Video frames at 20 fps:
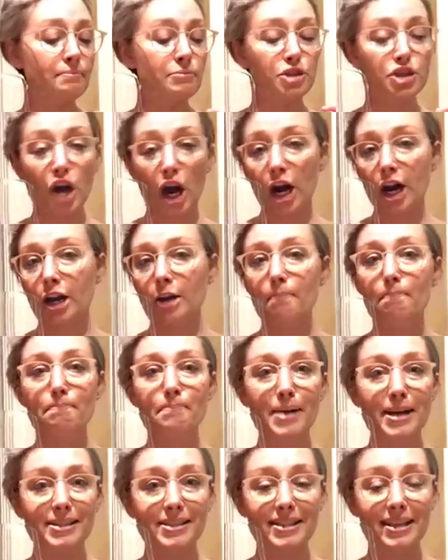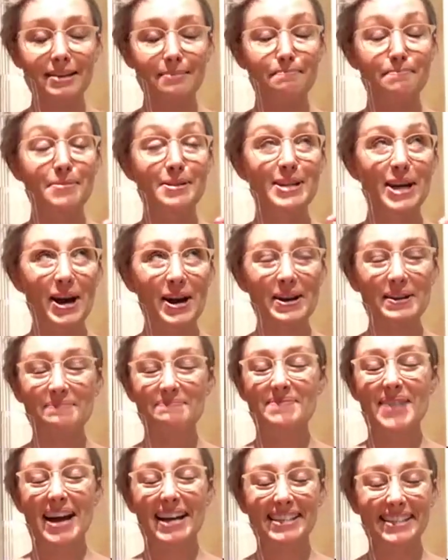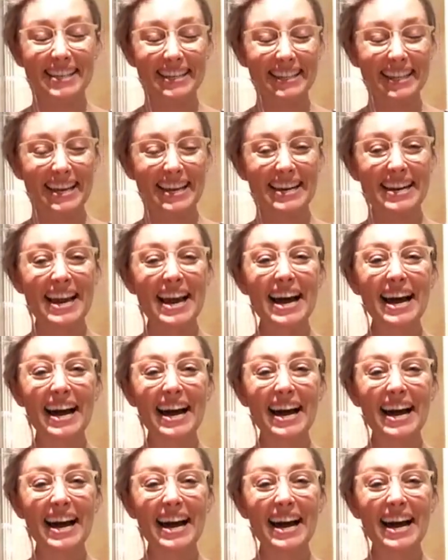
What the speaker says: dark masculine,